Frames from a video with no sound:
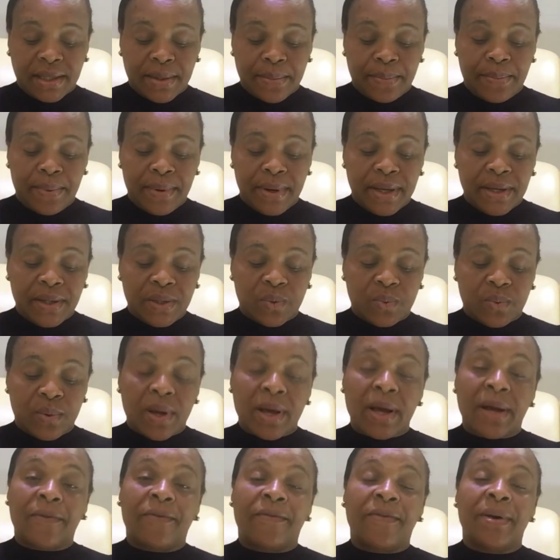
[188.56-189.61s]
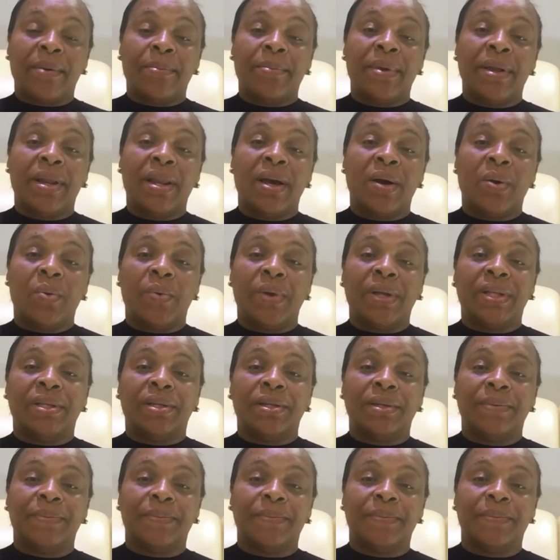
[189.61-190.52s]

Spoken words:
a place we are familiar with.